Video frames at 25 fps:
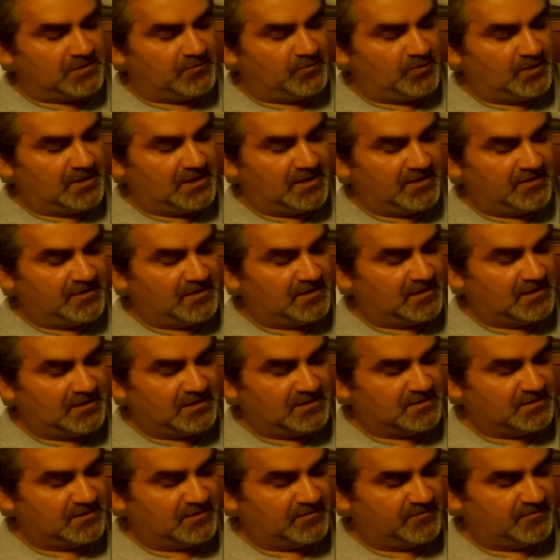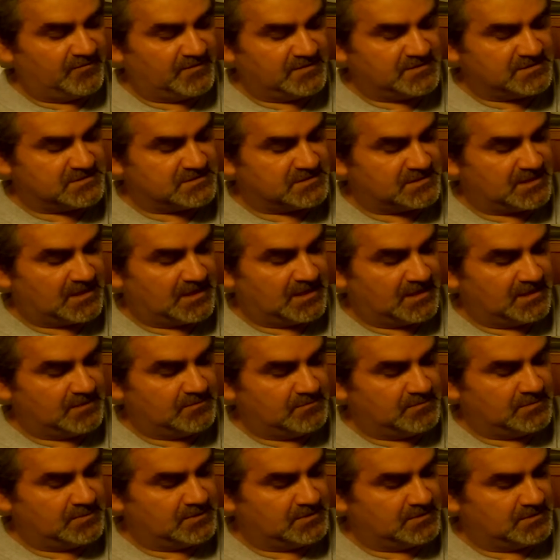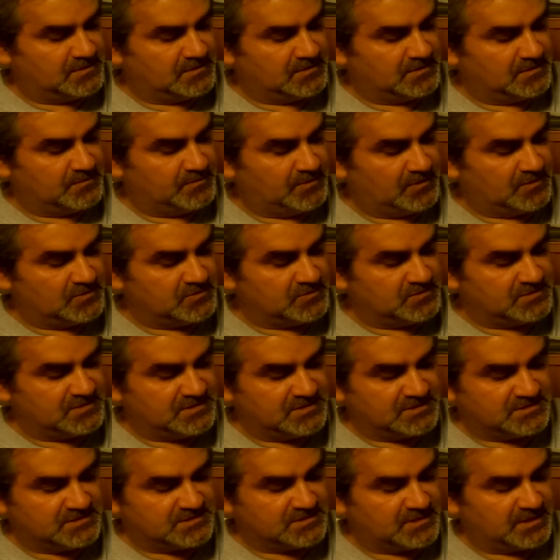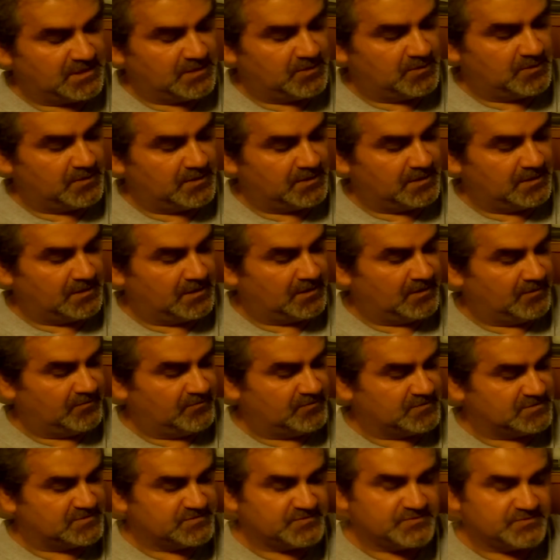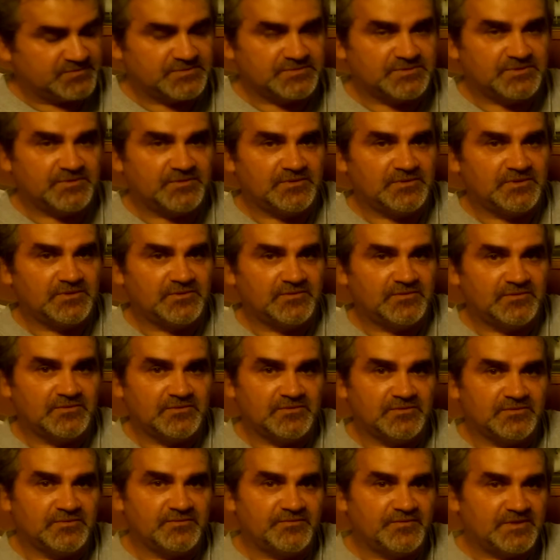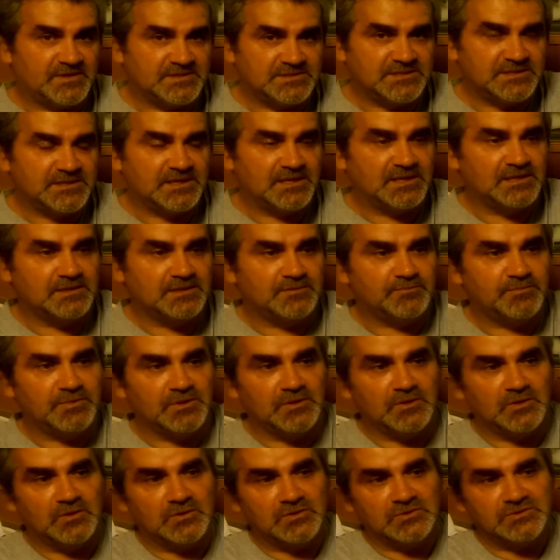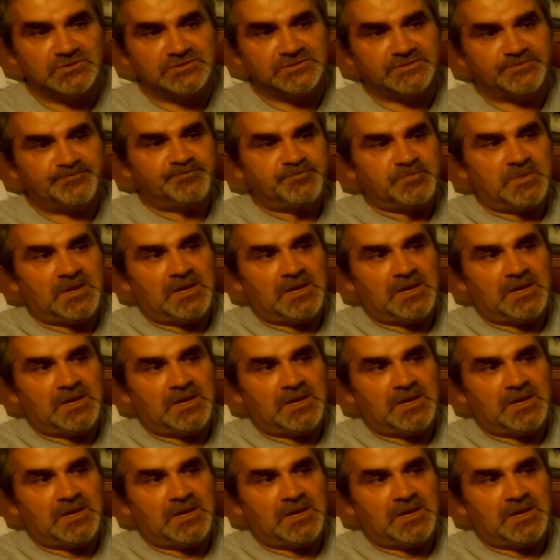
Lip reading: When I heard first time about this theory, I was fascinated because